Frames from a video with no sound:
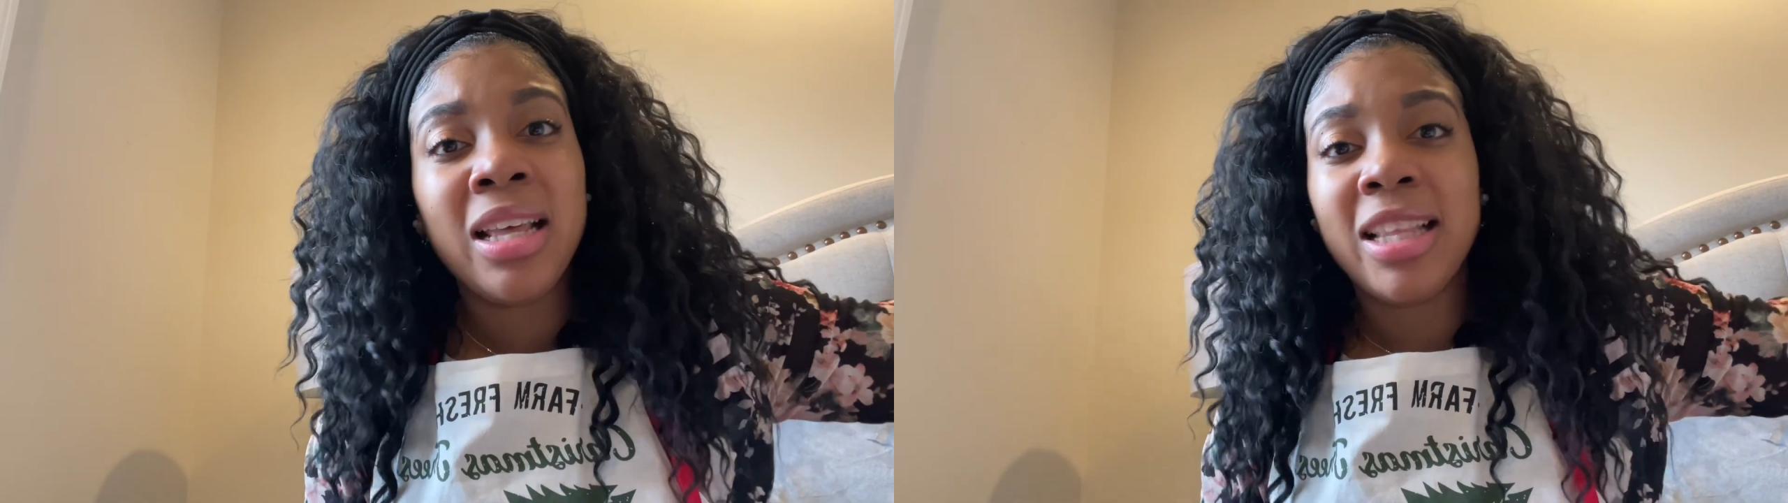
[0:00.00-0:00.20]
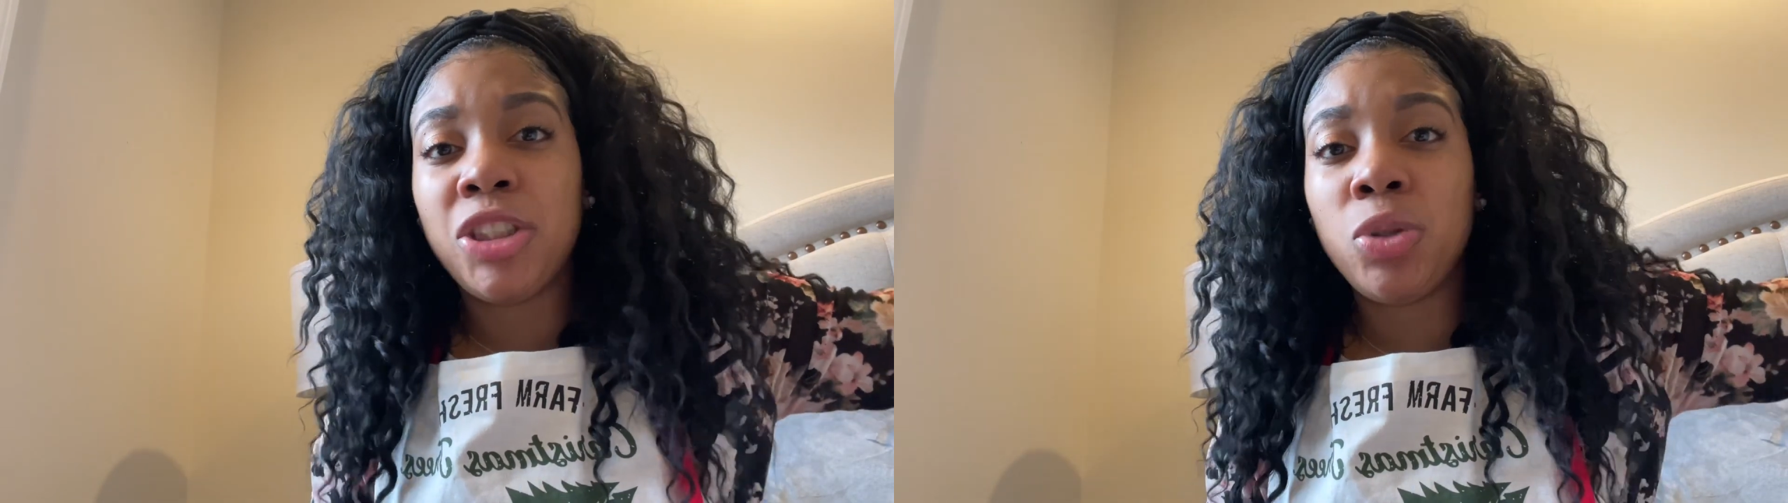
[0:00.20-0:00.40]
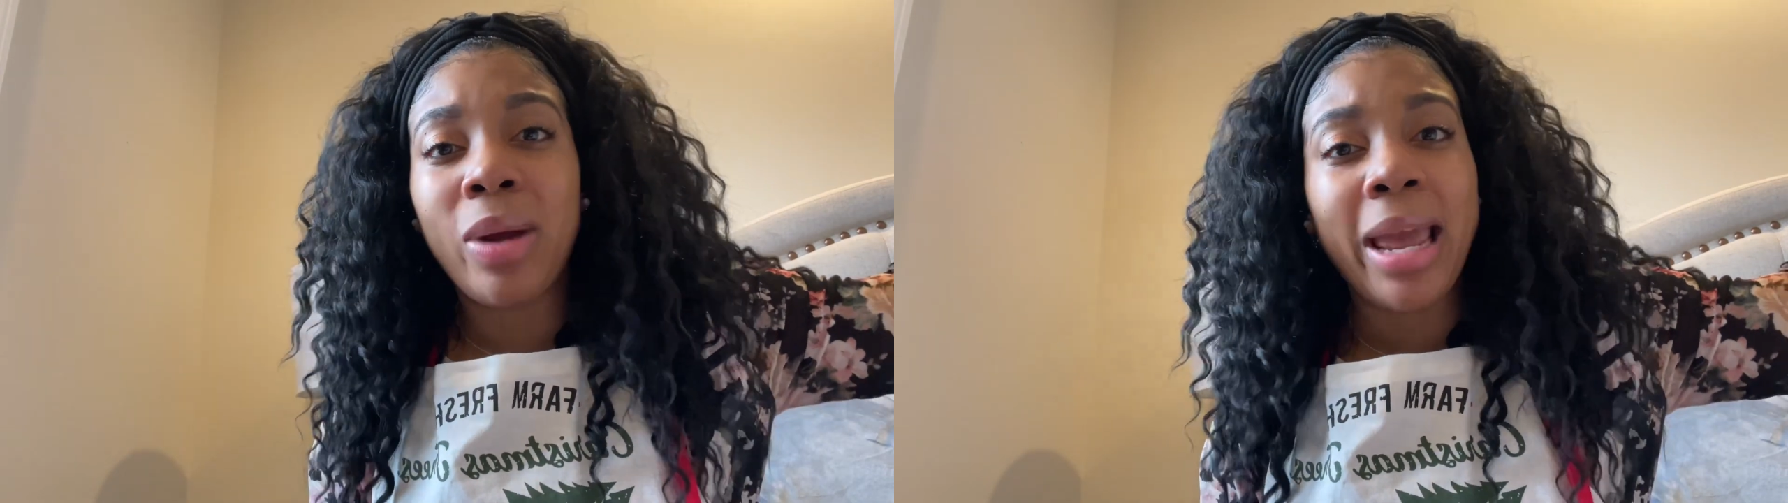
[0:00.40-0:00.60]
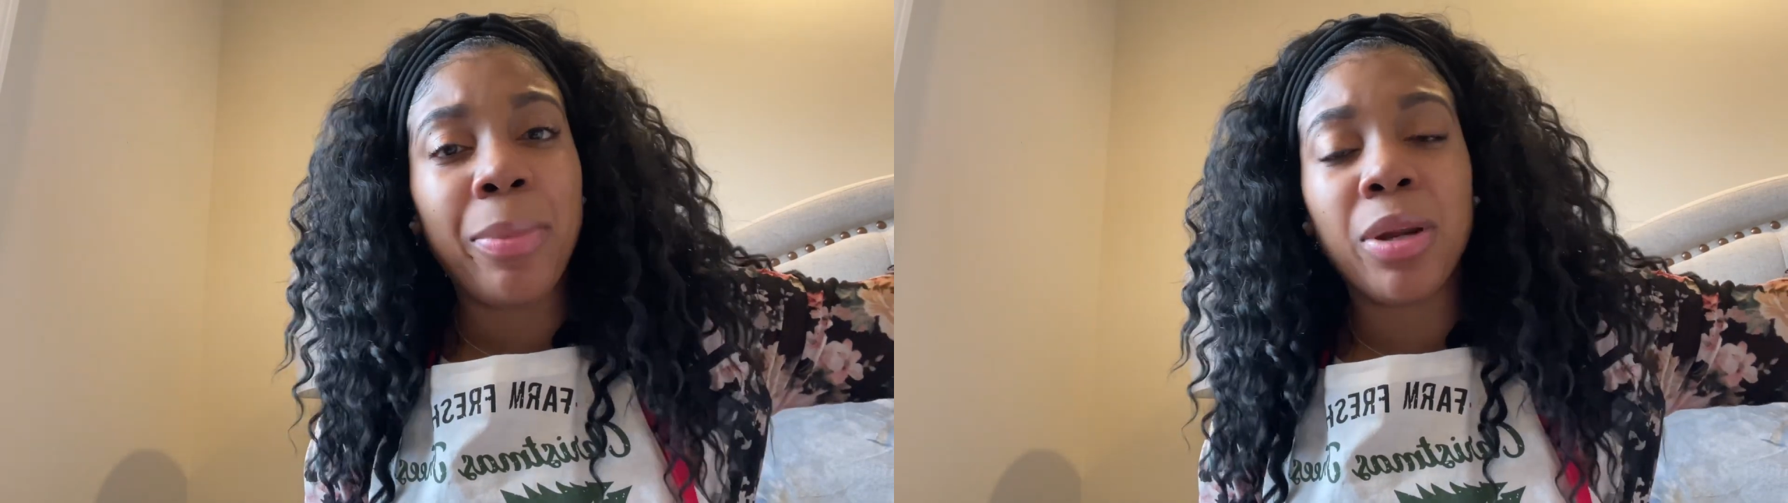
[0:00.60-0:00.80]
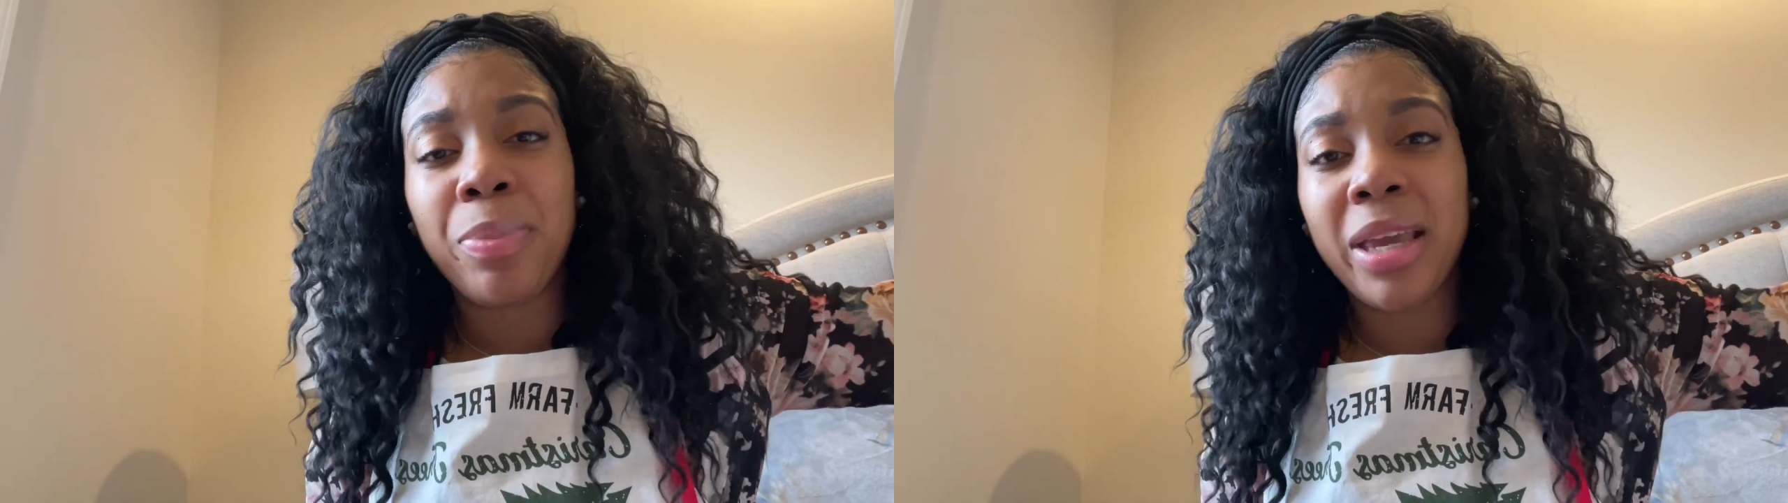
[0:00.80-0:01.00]
that you were
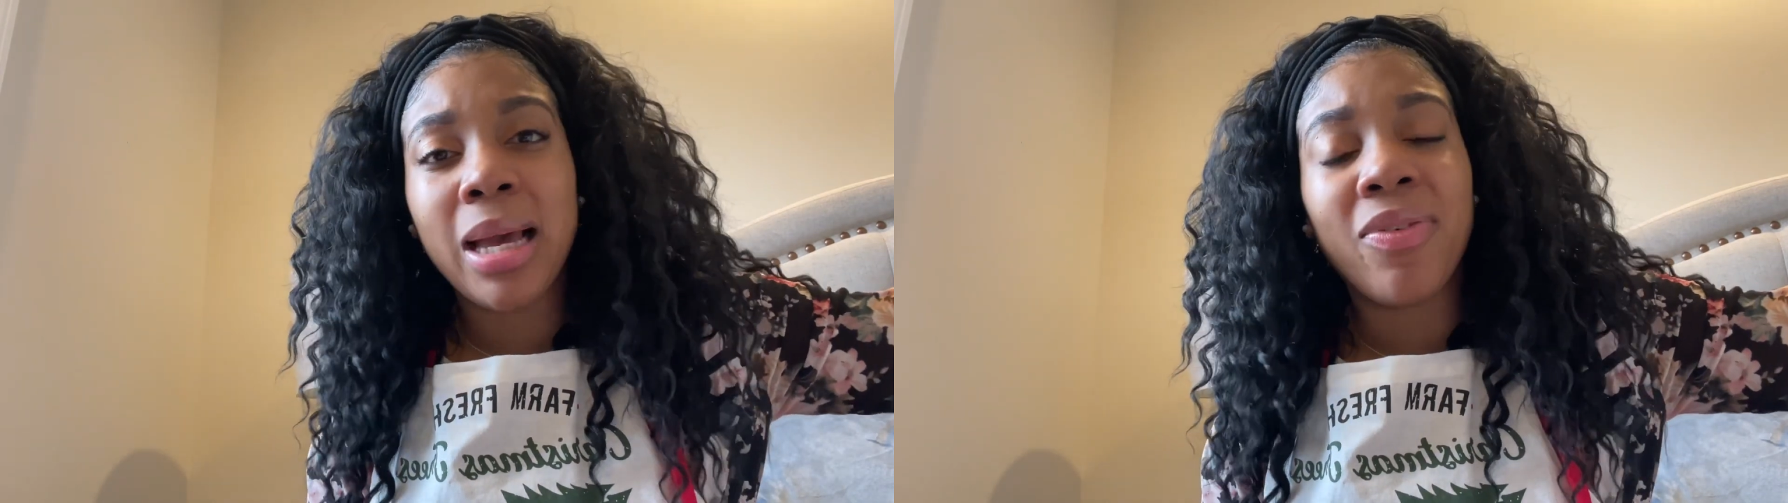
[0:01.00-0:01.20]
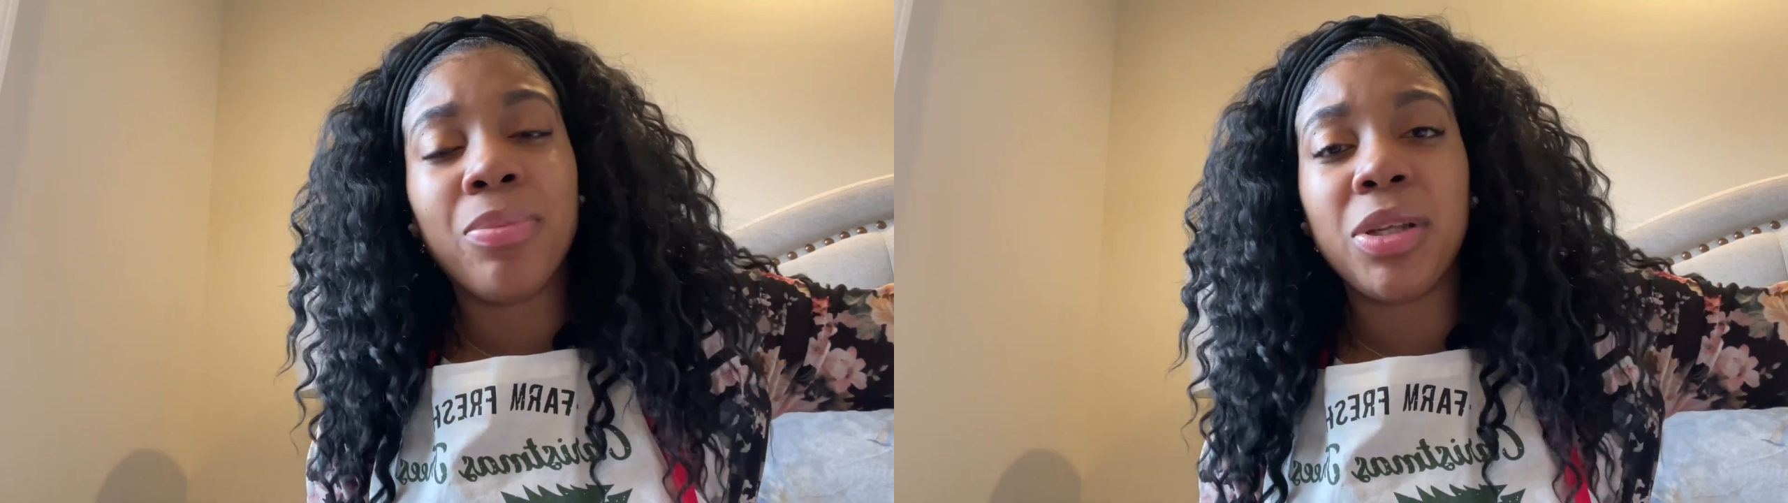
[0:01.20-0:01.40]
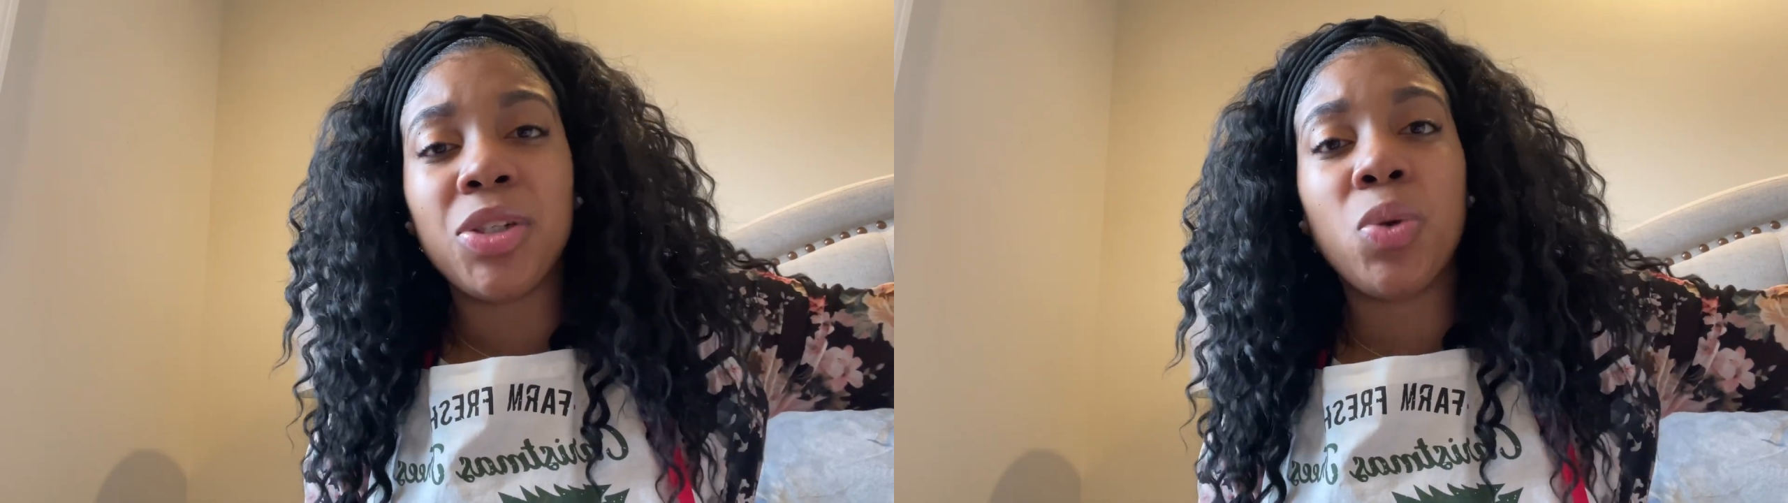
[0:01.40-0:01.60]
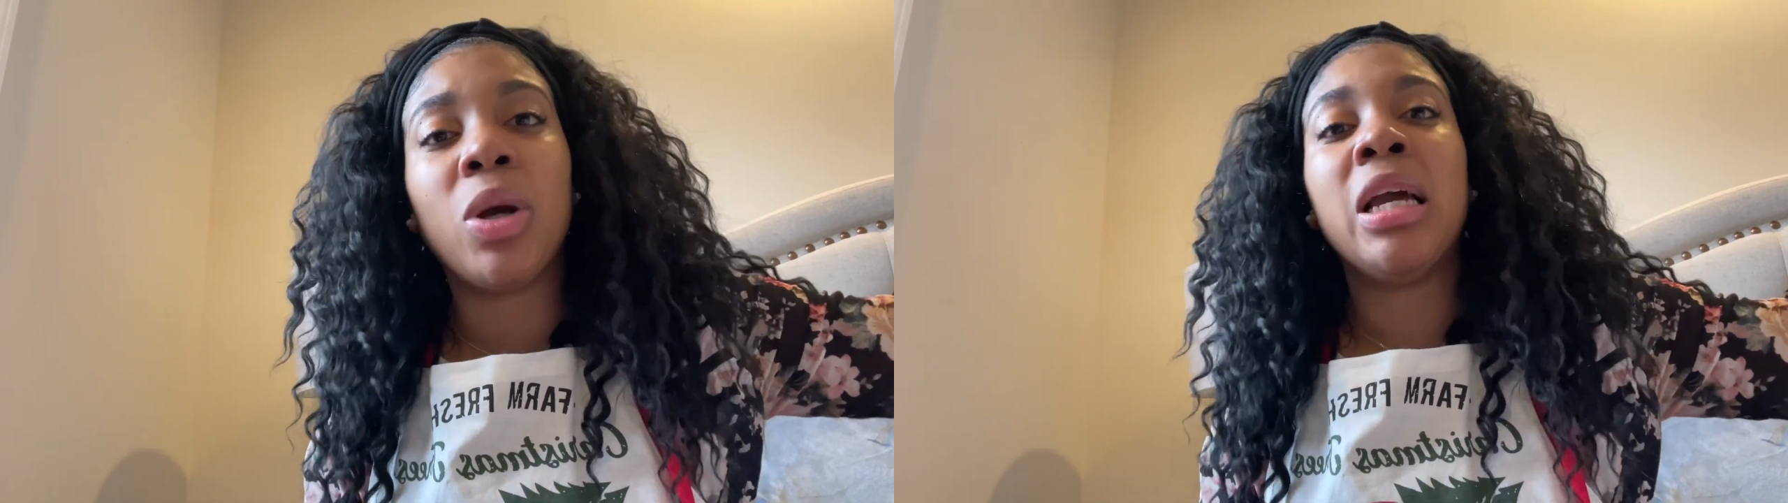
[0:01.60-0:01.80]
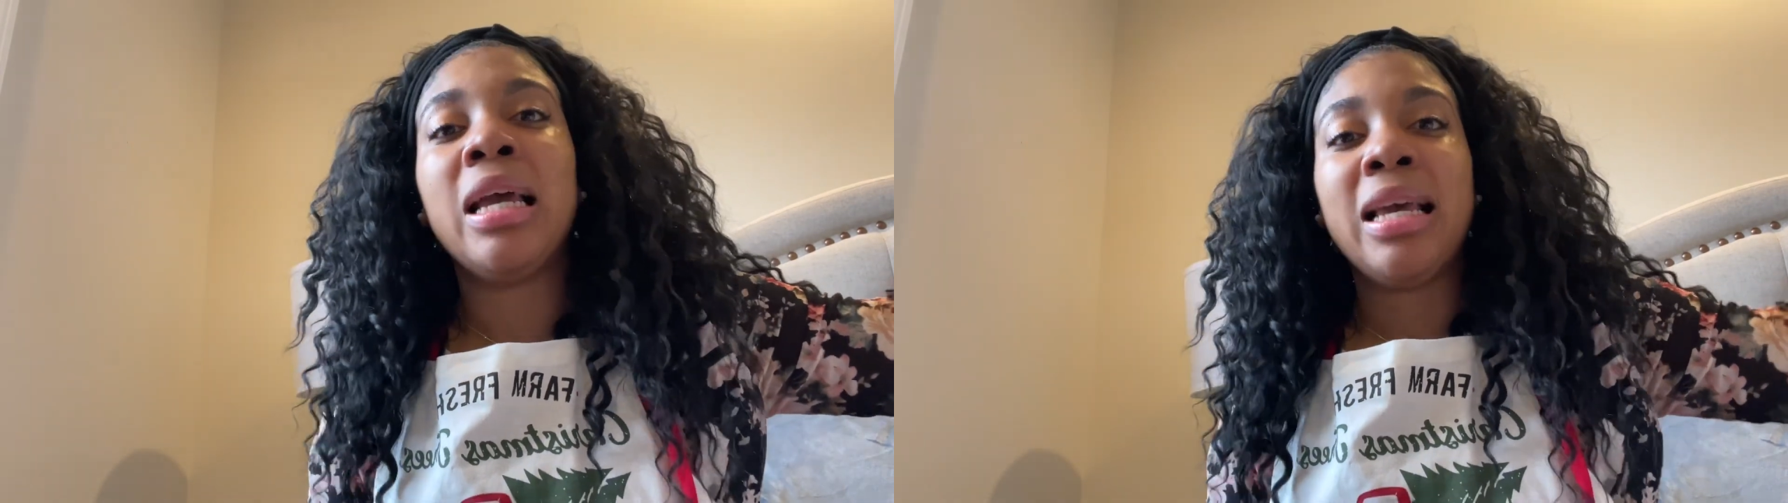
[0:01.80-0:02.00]
able to pick up from the store.